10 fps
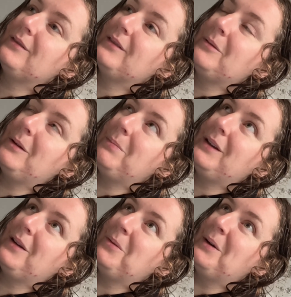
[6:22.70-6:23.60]
it might
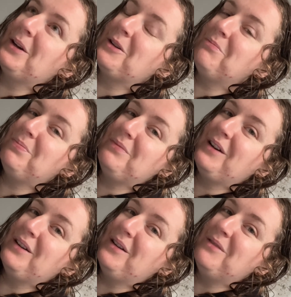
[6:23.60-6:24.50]
be a weird
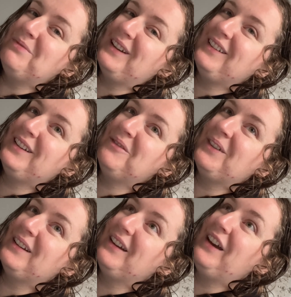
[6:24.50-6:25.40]
opinion,
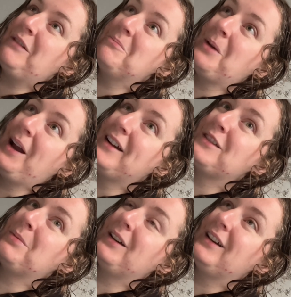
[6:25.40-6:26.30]
but in my
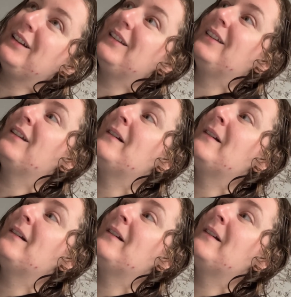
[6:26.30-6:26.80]
experience,